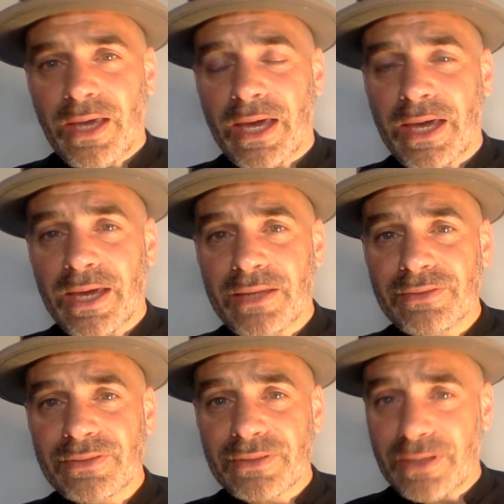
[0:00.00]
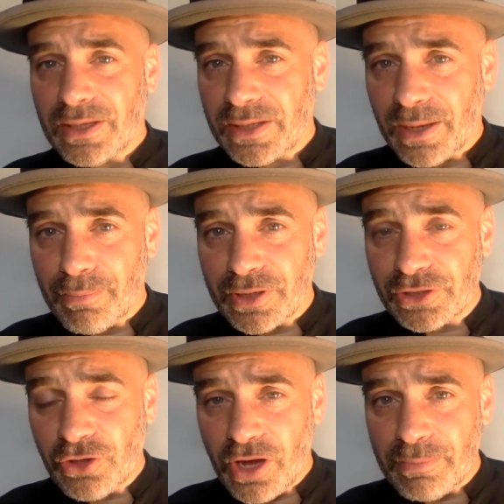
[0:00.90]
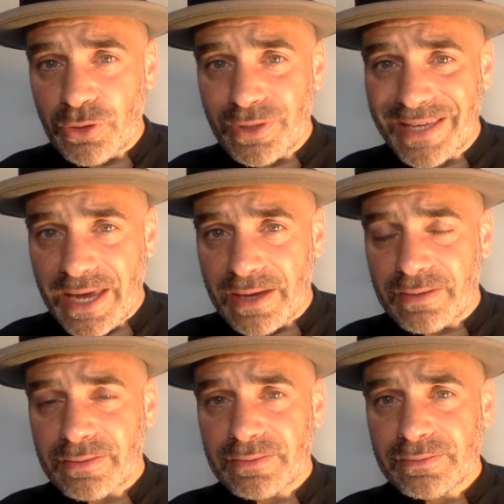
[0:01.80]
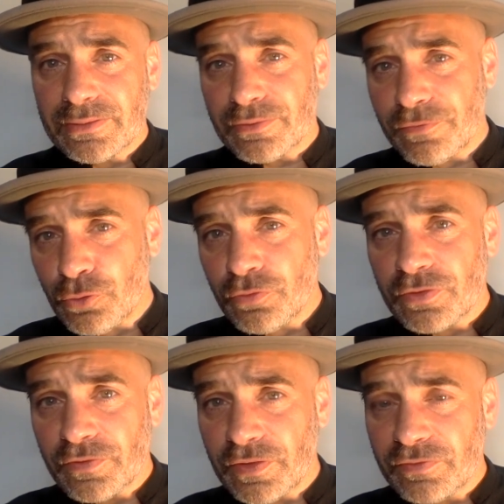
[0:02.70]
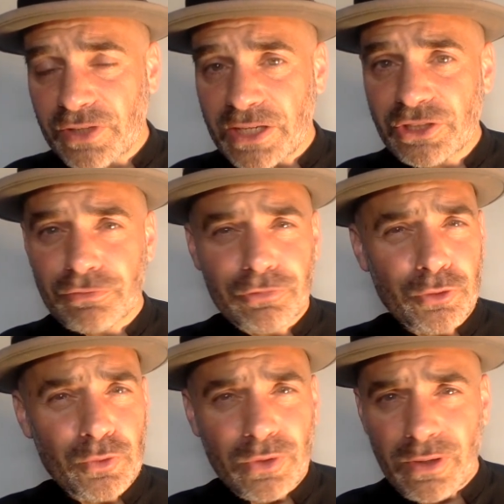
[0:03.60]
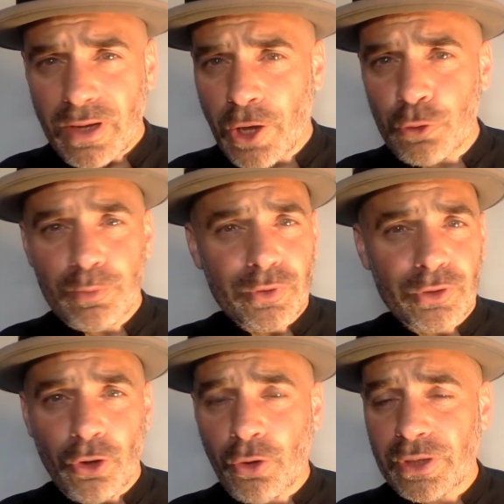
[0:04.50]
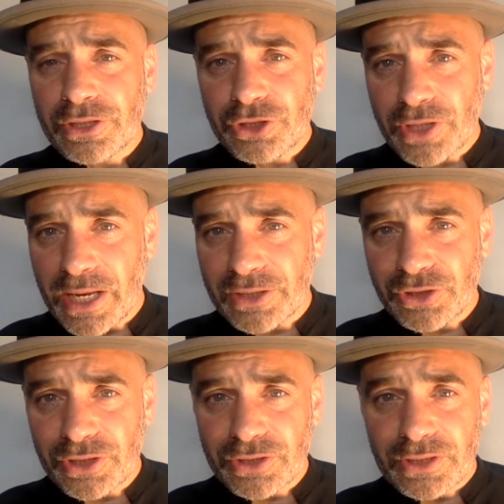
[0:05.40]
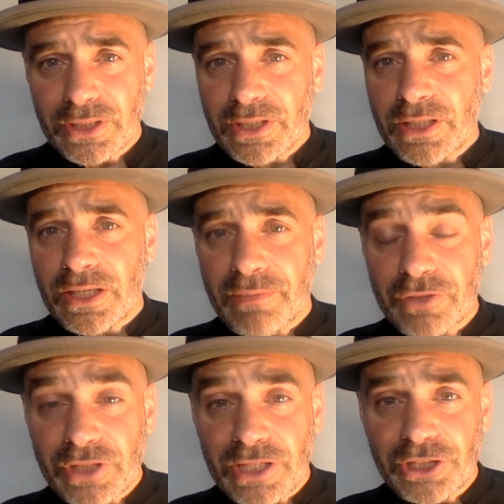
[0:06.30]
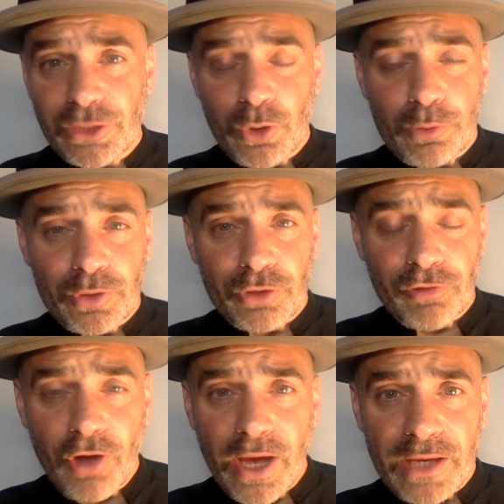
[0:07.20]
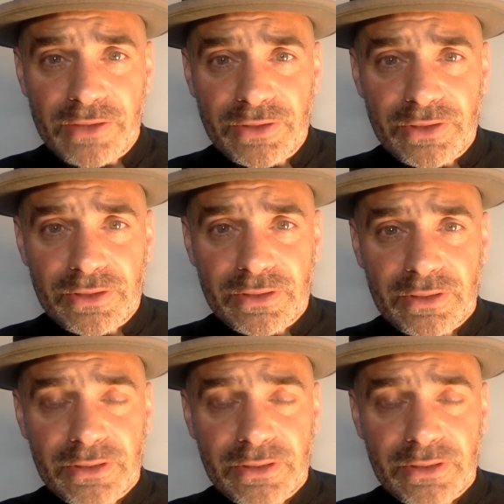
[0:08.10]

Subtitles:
And again, by the time you get to the fourth and the fifth test, the real open, honest challenges, the invitation to open your eyes,